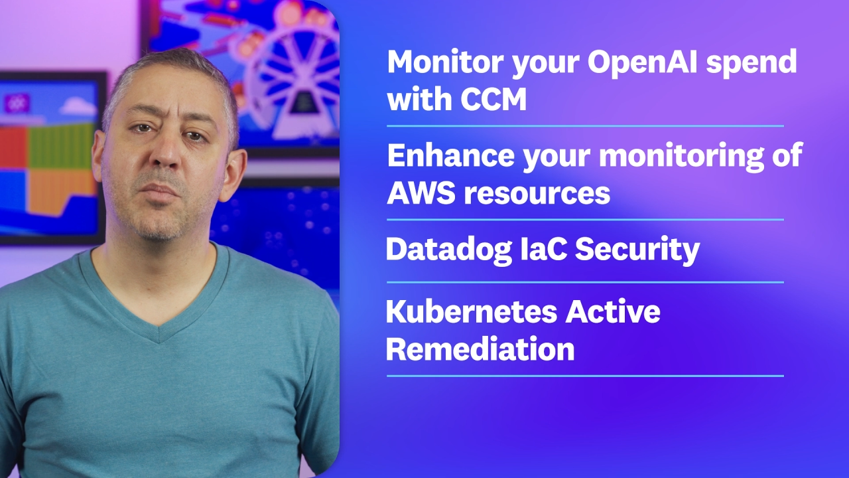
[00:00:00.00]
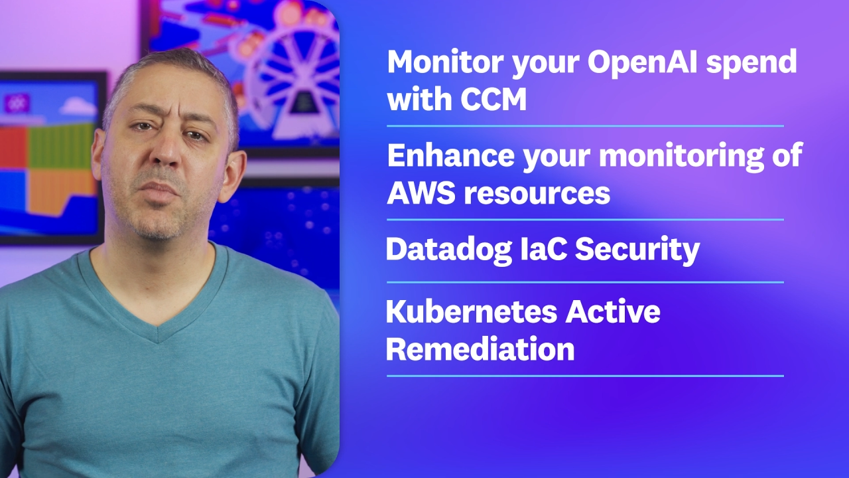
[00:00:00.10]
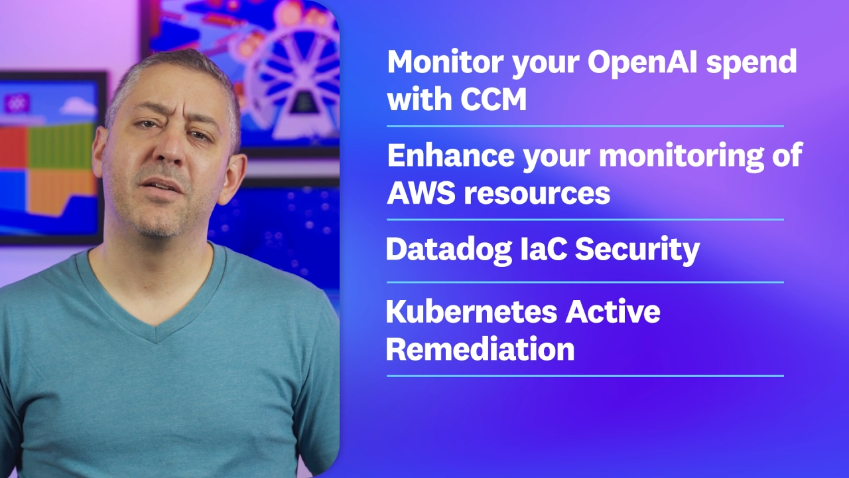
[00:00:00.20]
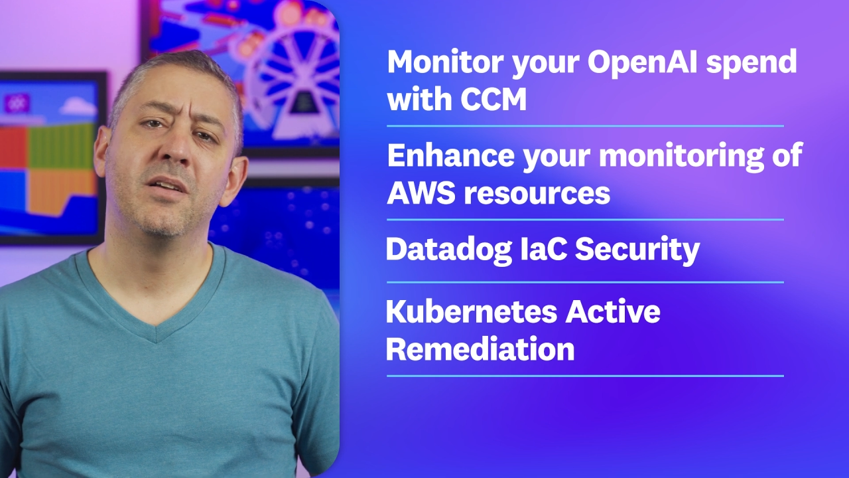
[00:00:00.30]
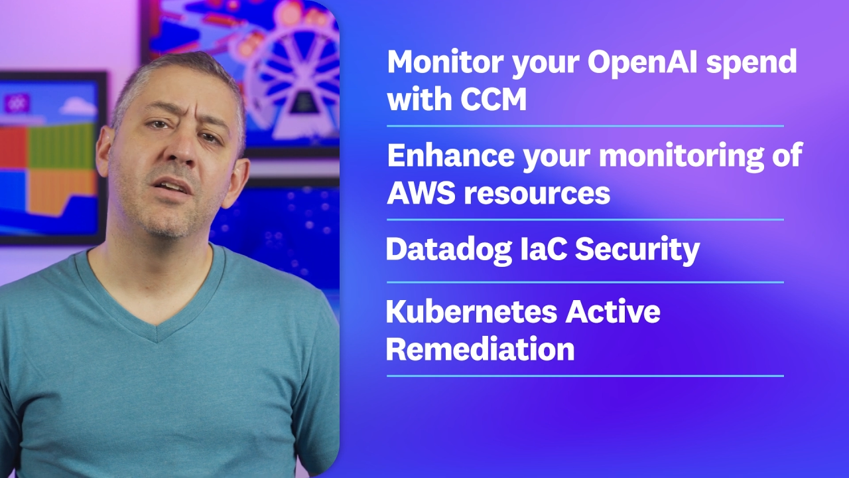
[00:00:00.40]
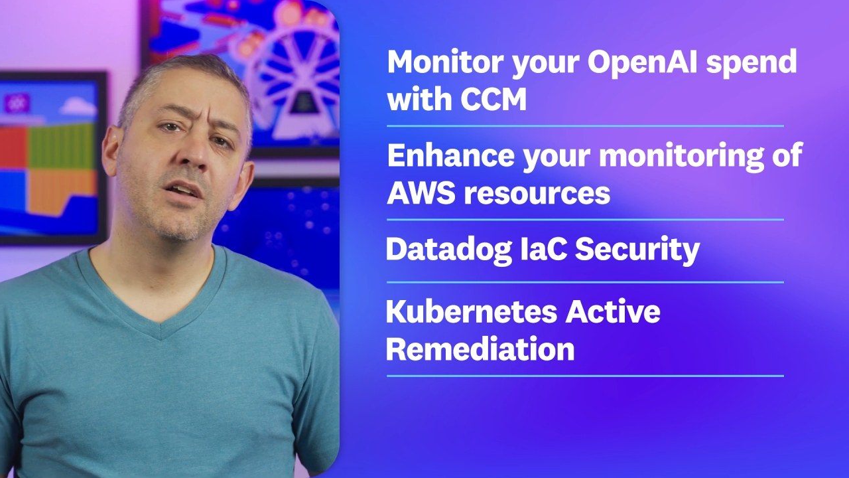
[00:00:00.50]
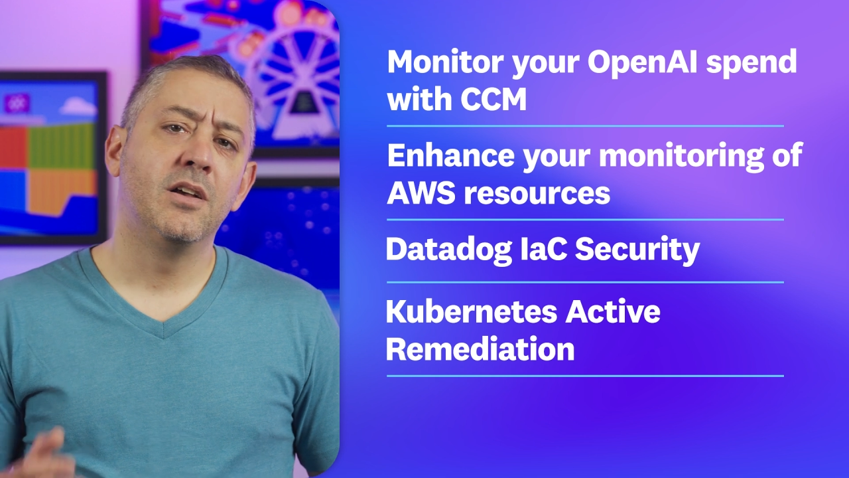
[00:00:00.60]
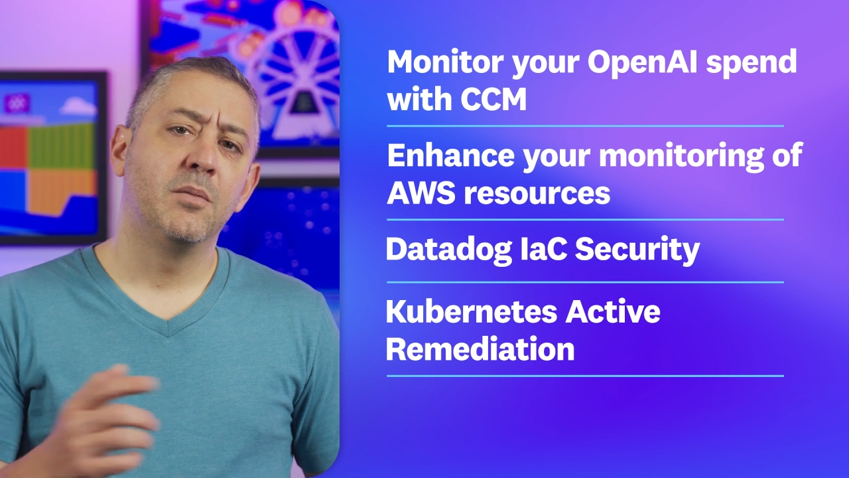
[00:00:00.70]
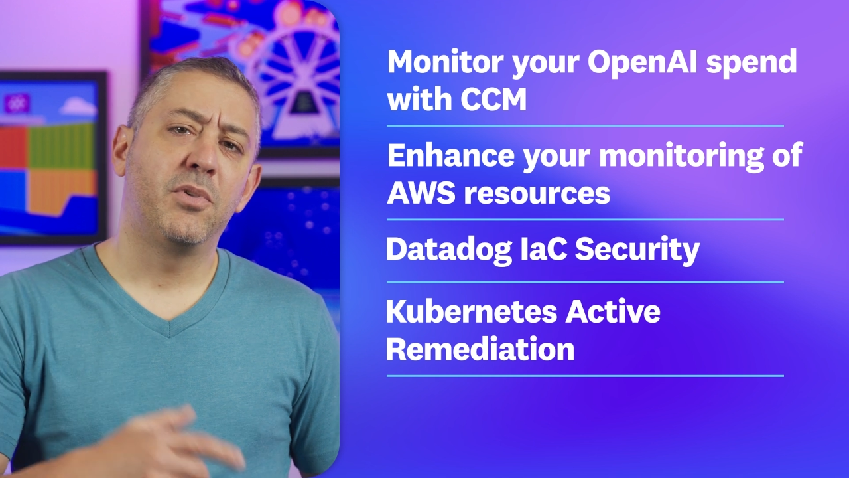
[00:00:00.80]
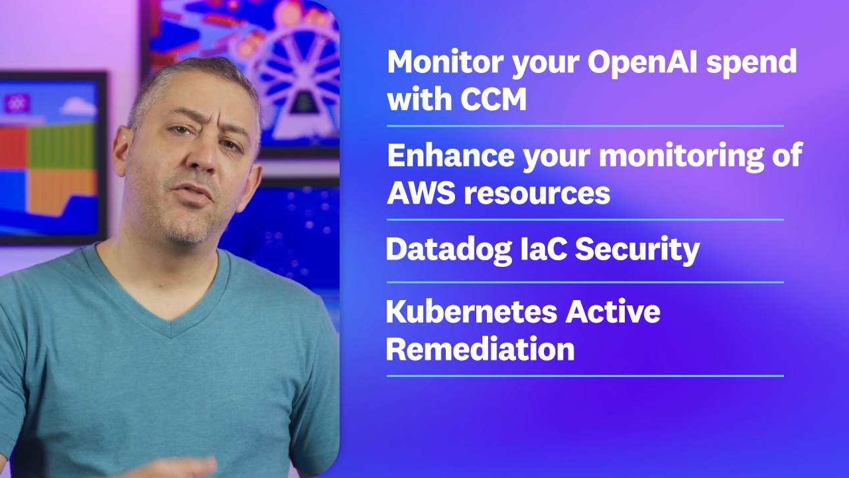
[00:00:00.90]
But
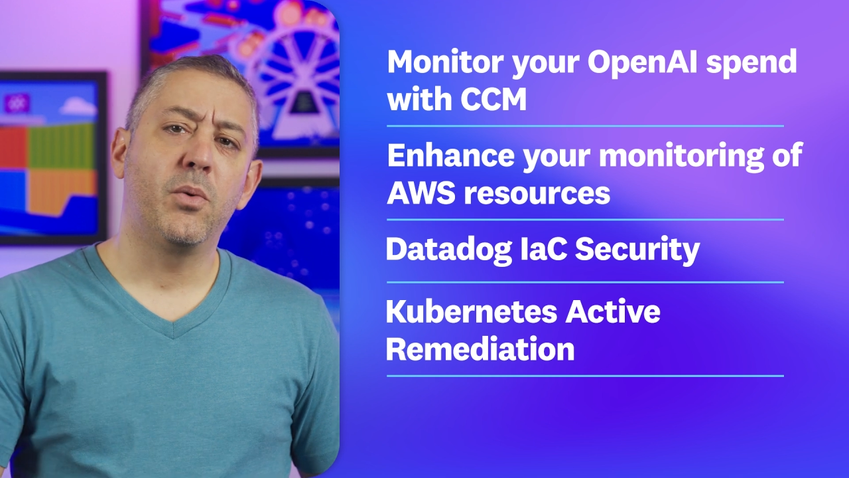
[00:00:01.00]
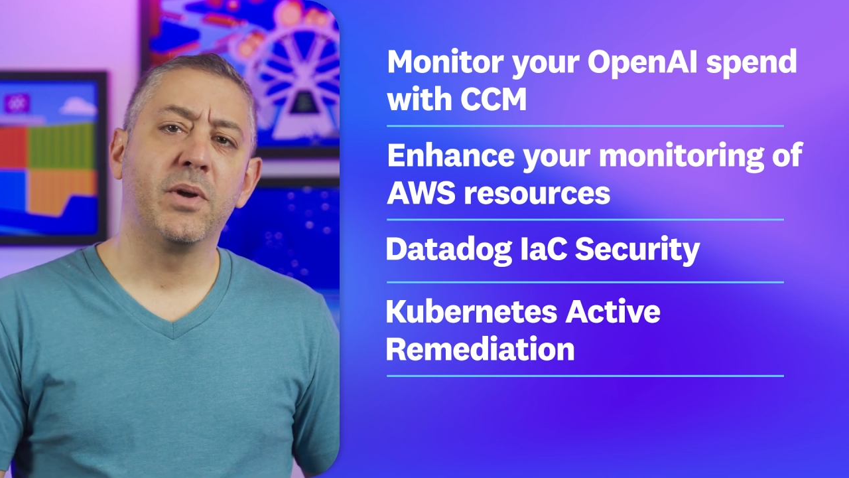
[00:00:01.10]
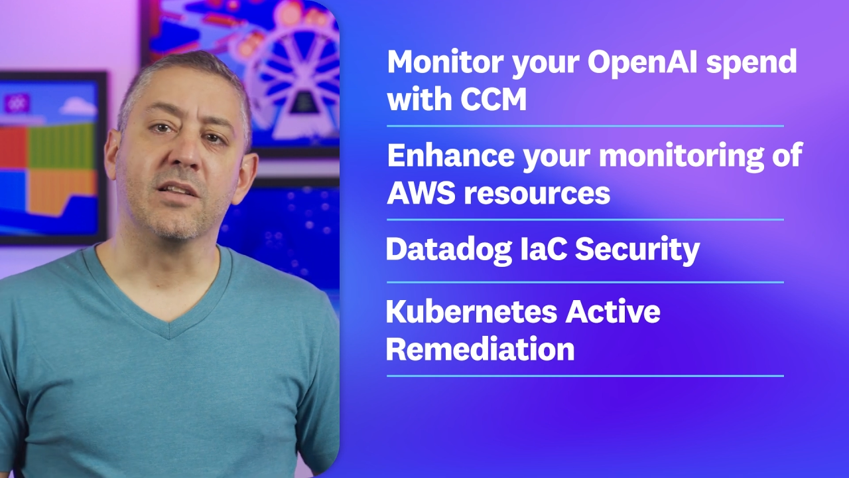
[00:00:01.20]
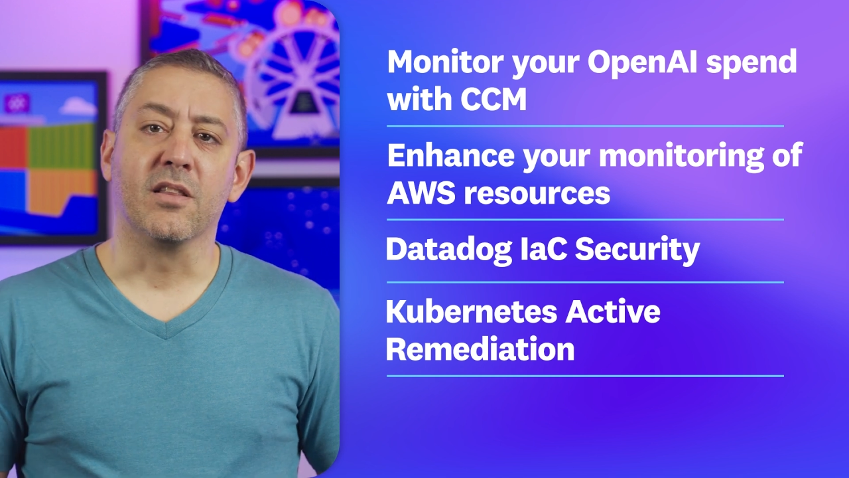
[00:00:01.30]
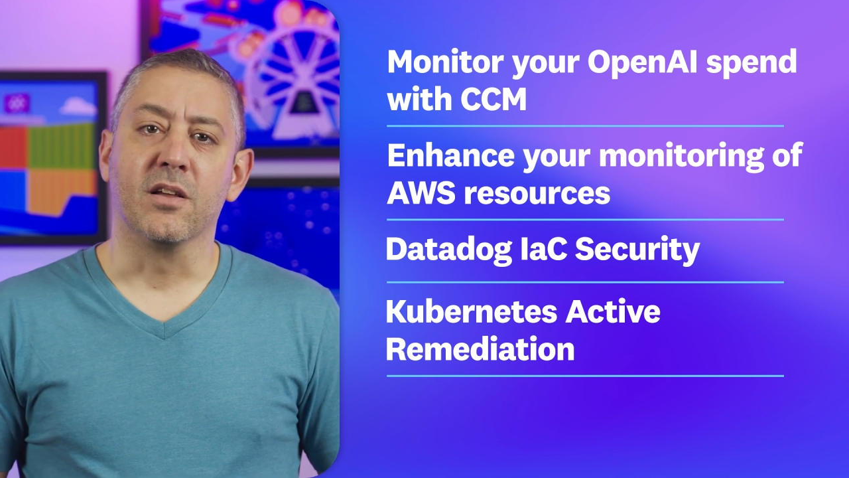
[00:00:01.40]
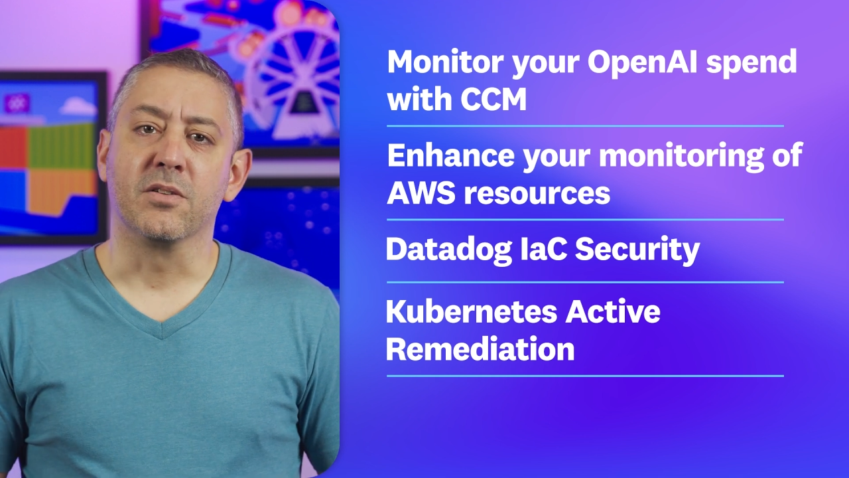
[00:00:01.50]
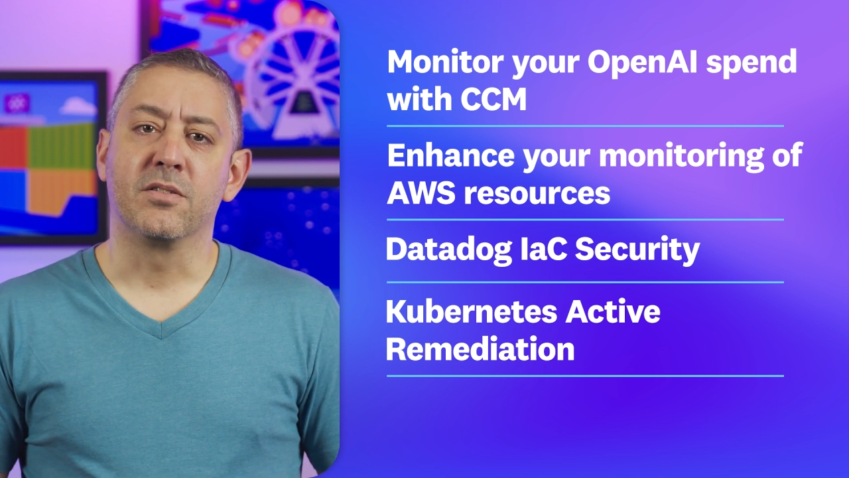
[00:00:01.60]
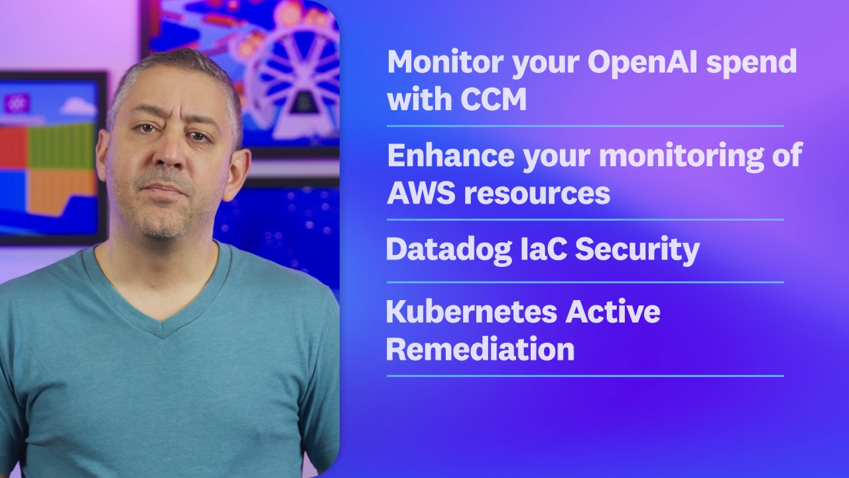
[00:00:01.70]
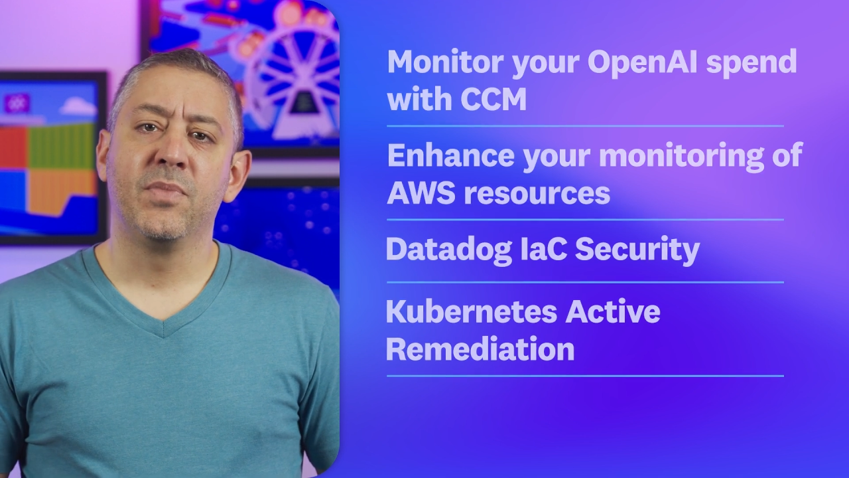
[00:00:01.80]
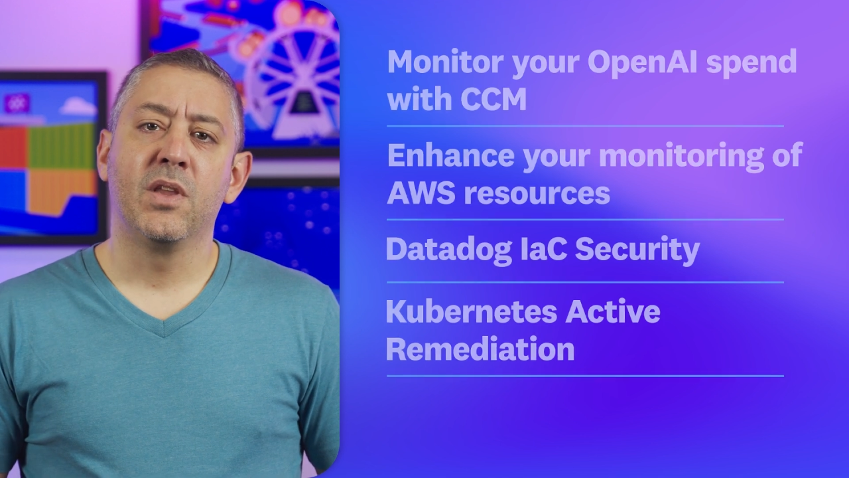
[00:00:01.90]
before we get to those,